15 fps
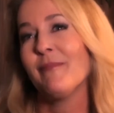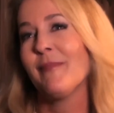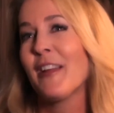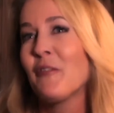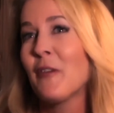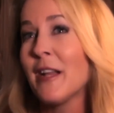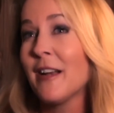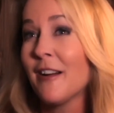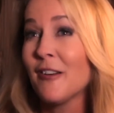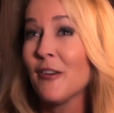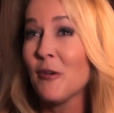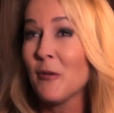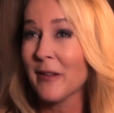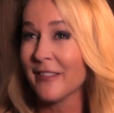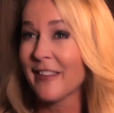My great uncle
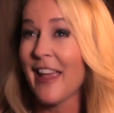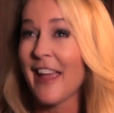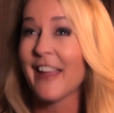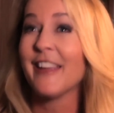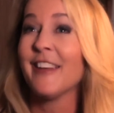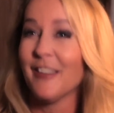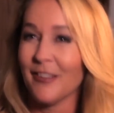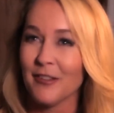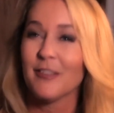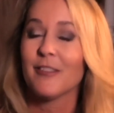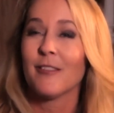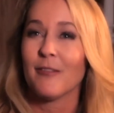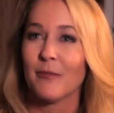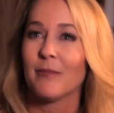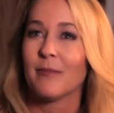was gay.
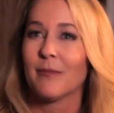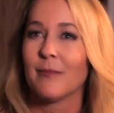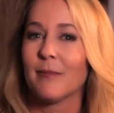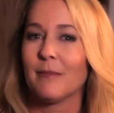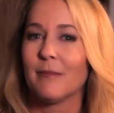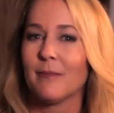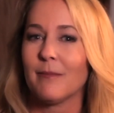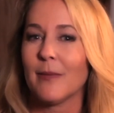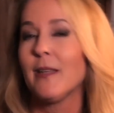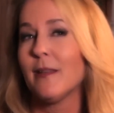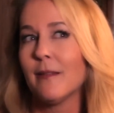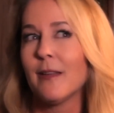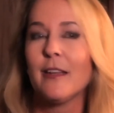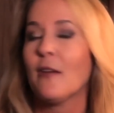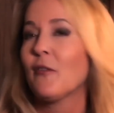
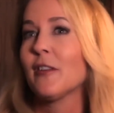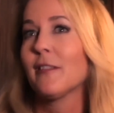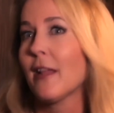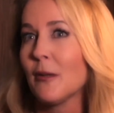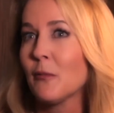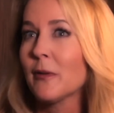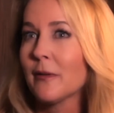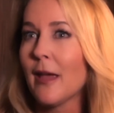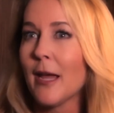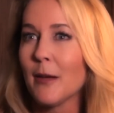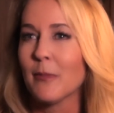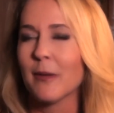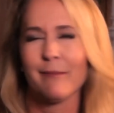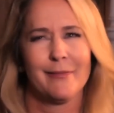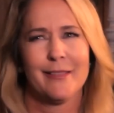He never said he was gay,
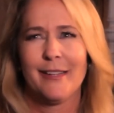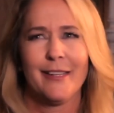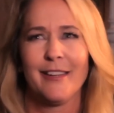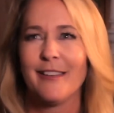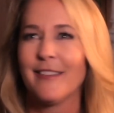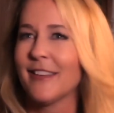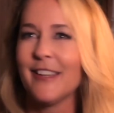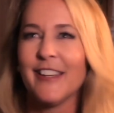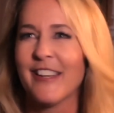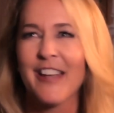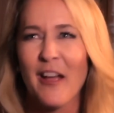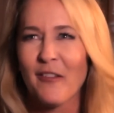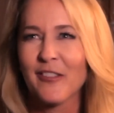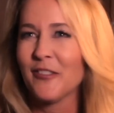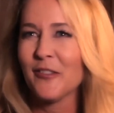but he didn't have to.